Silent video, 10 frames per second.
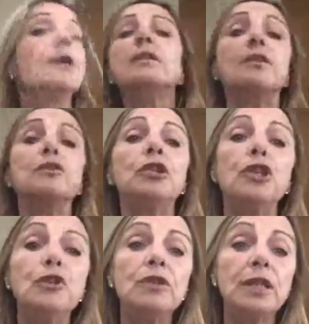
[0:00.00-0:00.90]
So, to
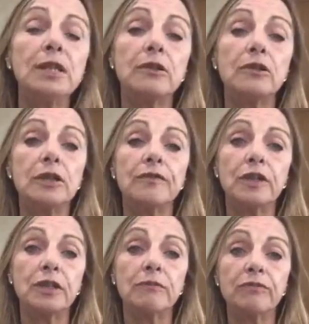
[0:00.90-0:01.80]
use this loss
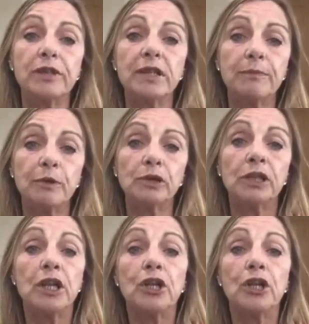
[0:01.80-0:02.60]
aversion principle,